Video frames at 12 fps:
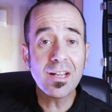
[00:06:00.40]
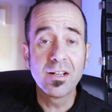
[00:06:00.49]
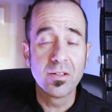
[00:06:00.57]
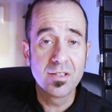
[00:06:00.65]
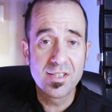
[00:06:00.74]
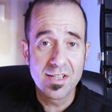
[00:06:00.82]
going
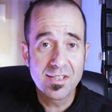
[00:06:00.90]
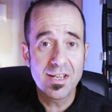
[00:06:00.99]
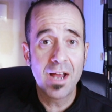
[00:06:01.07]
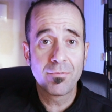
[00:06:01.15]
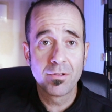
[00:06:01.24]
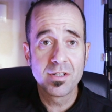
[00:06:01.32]
to exist
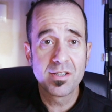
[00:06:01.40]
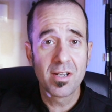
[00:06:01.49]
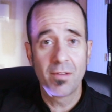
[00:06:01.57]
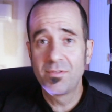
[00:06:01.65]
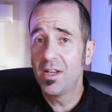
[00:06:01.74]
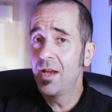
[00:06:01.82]
after this
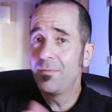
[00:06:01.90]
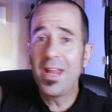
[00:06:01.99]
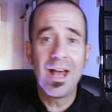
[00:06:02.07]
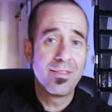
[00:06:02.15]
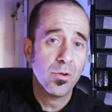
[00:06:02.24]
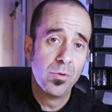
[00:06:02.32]
tough time,
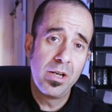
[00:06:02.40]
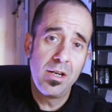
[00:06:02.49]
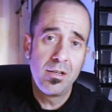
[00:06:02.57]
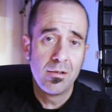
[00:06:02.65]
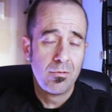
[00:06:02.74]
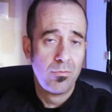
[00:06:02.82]
yeah, then we
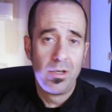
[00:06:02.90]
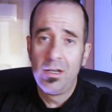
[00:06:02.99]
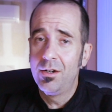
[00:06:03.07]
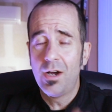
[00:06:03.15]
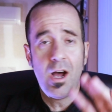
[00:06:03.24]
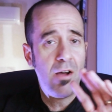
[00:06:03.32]
need to
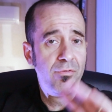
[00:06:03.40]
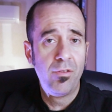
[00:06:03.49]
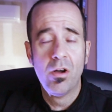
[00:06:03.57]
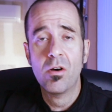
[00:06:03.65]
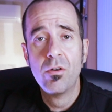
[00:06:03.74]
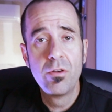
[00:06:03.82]

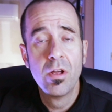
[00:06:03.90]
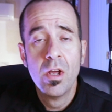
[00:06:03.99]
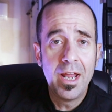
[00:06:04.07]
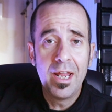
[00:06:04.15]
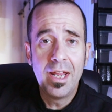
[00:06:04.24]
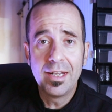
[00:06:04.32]
offload
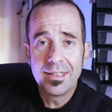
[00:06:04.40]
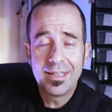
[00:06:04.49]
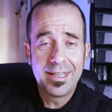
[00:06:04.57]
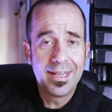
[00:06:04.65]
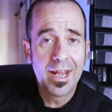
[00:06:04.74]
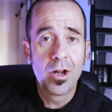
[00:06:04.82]

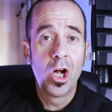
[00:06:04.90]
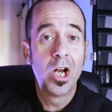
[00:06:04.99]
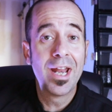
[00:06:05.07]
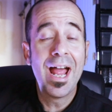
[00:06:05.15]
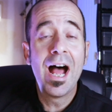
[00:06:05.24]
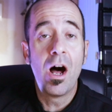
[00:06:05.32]
and get
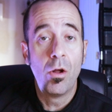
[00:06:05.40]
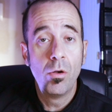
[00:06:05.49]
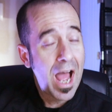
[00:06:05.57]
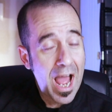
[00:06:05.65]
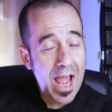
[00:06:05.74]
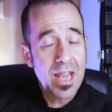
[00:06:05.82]
on out.
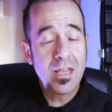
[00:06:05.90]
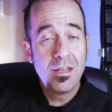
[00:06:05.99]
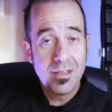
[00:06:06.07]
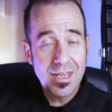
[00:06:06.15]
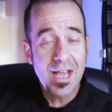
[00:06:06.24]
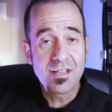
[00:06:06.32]

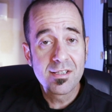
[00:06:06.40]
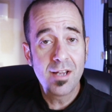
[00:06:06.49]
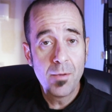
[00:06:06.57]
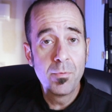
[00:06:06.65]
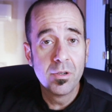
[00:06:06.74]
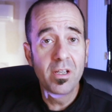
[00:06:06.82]
I
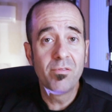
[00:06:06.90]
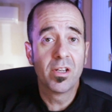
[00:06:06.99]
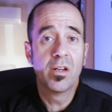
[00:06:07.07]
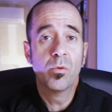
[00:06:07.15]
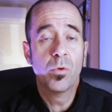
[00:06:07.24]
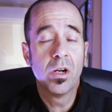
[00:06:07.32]
believe
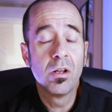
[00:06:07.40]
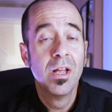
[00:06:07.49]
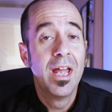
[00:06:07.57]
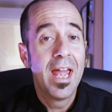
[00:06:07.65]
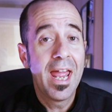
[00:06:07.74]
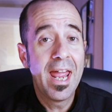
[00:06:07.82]
that it will.
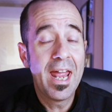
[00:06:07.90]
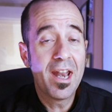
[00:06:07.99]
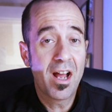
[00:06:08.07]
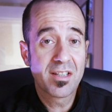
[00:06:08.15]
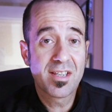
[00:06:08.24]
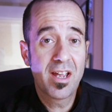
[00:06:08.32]
And
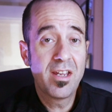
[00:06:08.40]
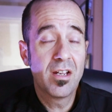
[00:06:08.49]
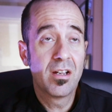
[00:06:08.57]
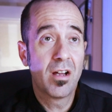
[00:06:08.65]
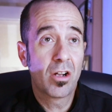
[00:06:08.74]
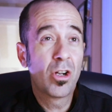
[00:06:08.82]
I'll tell
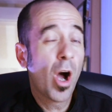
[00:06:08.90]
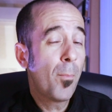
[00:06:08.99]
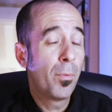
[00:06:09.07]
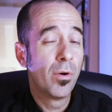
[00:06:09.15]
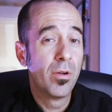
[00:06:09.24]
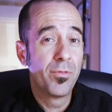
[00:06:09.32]
you a
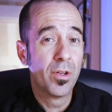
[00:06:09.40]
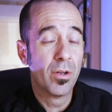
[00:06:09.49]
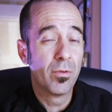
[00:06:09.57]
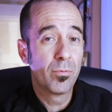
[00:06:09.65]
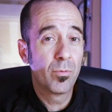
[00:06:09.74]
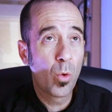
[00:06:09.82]
couple of
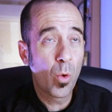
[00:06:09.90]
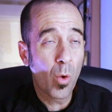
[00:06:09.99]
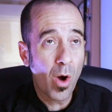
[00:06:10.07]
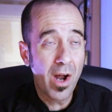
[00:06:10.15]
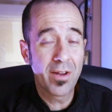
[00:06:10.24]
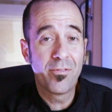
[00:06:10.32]
the
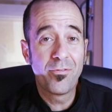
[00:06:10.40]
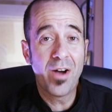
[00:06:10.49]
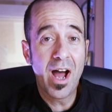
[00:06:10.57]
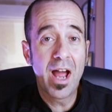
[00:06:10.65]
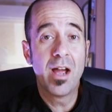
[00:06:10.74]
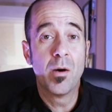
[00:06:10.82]

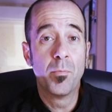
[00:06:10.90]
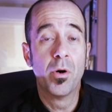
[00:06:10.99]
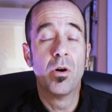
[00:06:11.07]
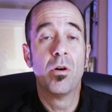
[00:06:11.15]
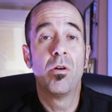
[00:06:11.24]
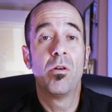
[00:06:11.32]

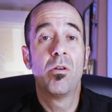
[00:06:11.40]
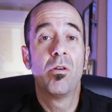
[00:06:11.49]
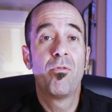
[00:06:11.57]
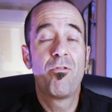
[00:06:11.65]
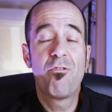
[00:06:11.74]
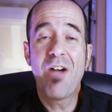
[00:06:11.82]
quantifiable
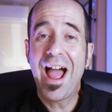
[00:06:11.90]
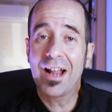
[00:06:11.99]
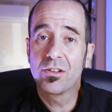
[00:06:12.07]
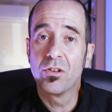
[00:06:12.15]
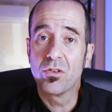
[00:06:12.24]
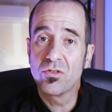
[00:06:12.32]

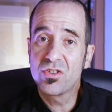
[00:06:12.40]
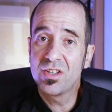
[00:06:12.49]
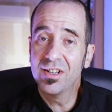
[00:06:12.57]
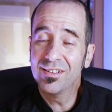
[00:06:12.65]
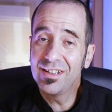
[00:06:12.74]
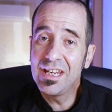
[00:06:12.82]
factors
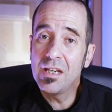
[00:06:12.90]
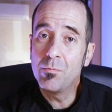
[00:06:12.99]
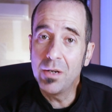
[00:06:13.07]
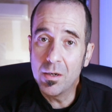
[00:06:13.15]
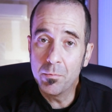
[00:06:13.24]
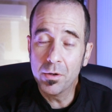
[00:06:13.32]
that lead
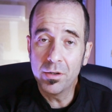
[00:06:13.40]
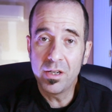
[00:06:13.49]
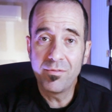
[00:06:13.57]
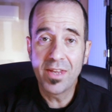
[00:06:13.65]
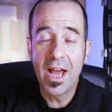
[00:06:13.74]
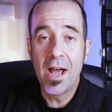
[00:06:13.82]
me to
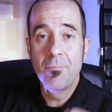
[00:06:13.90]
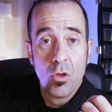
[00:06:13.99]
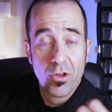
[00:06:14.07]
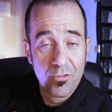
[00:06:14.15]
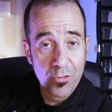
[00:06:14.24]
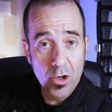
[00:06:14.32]
believe that.
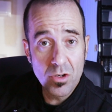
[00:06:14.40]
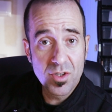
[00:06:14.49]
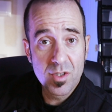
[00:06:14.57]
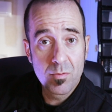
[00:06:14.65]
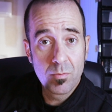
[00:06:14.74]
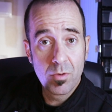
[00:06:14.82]
The
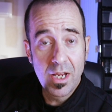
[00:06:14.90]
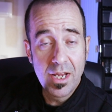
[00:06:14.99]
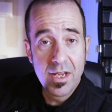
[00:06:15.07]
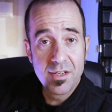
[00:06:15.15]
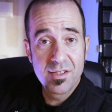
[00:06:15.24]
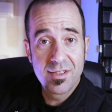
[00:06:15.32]
first
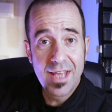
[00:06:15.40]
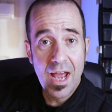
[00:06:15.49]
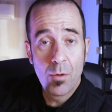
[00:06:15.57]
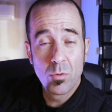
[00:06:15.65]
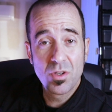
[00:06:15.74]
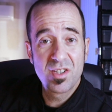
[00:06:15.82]
is
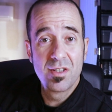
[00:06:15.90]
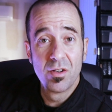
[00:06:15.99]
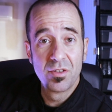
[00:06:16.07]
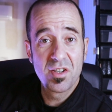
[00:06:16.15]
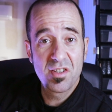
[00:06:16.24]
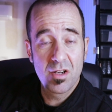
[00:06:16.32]
that we're
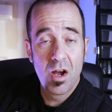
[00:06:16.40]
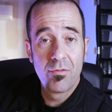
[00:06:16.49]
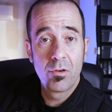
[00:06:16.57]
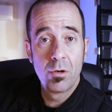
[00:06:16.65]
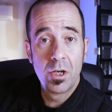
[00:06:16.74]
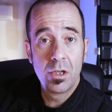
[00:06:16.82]
still
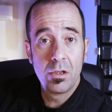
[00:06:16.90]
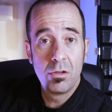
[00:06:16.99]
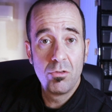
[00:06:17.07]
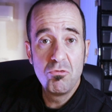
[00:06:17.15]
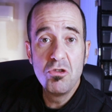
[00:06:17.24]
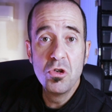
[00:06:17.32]

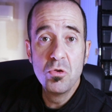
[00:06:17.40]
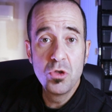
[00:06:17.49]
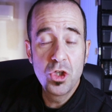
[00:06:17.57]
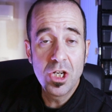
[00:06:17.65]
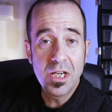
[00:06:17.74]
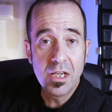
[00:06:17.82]
discovering new
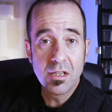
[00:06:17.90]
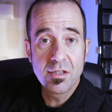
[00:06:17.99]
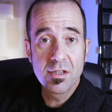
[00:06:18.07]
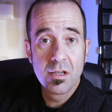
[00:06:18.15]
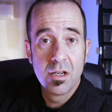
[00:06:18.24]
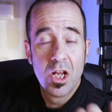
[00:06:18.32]

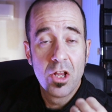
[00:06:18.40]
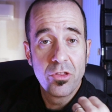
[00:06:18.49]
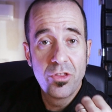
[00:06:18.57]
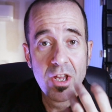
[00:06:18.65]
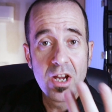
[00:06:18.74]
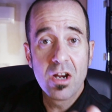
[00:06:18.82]
genes.
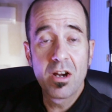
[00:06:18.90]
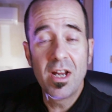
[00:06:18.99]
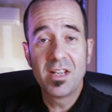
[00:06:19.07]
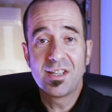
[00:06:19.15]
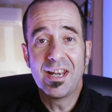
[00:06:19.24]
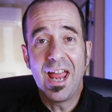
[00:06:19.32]
There
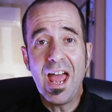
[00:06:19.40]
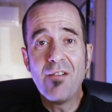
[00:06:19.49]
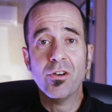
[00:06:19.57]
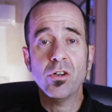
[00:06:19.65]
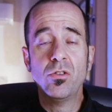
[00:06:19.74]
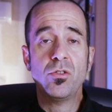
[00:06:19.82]
is an
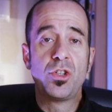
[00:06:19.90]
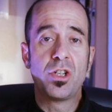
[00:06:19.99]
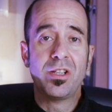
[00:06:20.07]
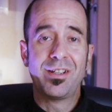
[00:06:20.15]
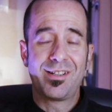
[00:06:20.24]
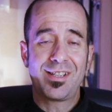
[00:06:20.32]

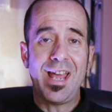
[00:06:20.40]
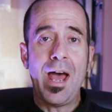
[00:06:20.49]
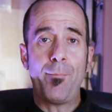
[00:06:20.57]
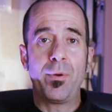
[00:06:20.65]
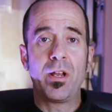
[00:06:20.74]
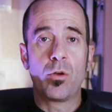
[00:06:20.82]
evolution that is
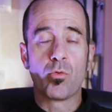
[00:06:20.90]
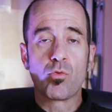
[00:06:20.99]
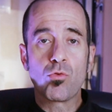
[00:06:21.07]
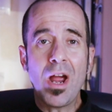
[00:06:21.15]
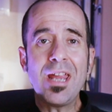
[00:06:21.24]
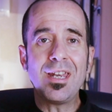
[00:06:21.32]

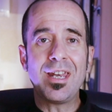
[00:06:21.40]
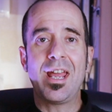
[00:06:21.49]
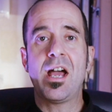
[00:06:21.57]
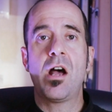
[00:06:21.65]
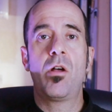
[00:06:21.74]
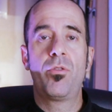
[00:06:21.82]
happening right
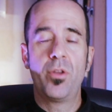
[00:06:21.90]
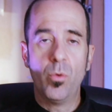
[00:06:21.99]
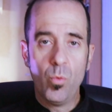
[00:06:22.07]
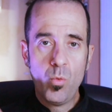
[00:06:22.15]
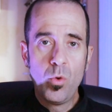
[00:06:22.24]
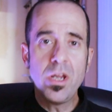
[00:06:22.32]
now that
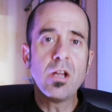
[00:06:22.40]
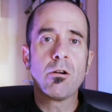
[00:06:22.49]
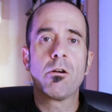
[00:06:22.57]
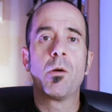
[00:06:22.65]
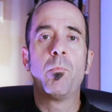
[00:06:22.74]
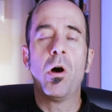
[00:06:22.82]
we
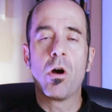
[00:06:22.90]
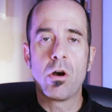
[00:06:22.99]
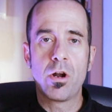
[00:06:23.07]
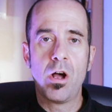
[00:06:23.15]
are a part